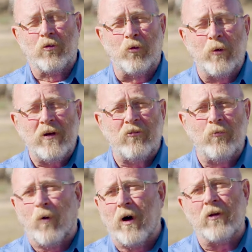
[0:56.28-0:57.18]
The
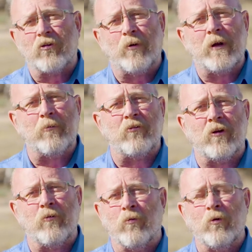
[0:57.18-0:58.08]
reason why the
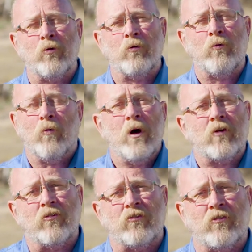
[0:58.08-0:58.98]
20% rule
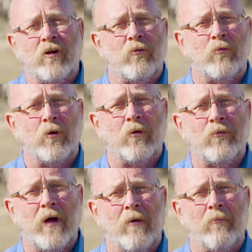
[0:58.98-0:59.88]
works as a general rule of
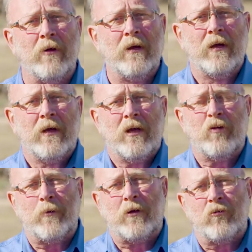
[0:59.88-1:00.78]
thumb
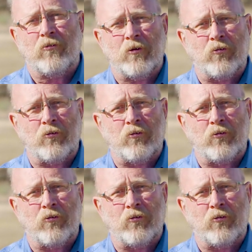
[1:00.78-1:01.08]
is because the